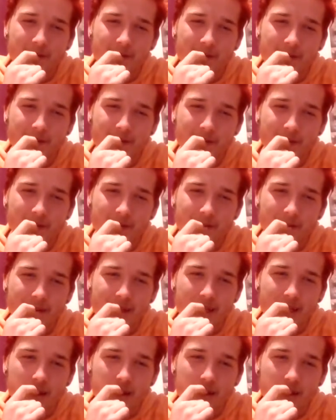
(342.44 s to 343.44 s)

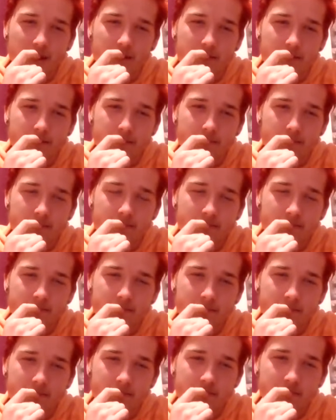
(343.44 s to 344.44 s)

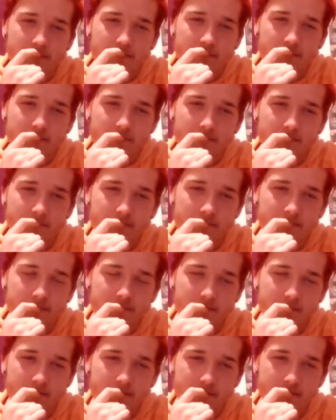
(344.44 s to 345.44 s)

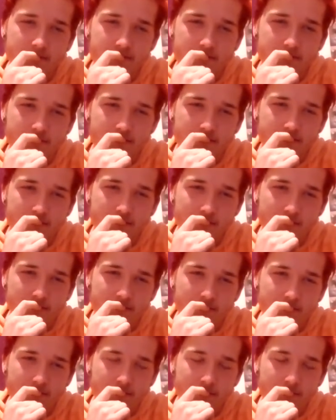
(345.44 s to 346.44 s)

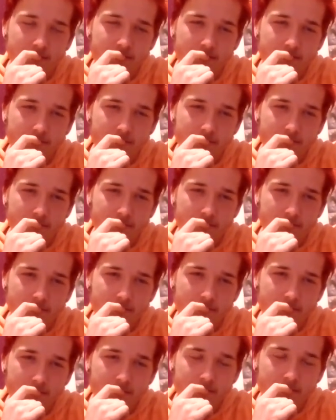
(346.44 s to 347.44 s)

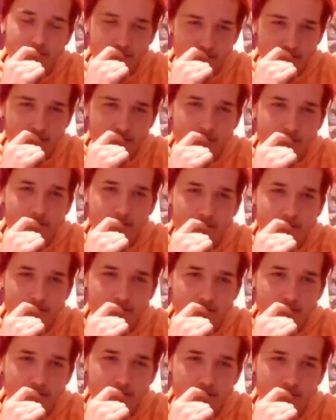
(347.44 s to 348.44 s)

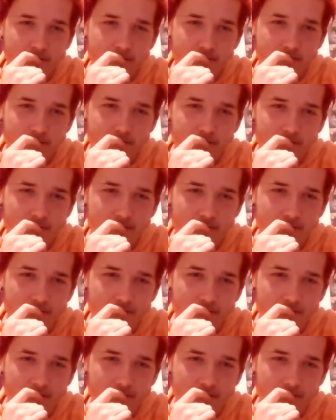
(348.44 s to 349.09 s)
This person isn't speaking.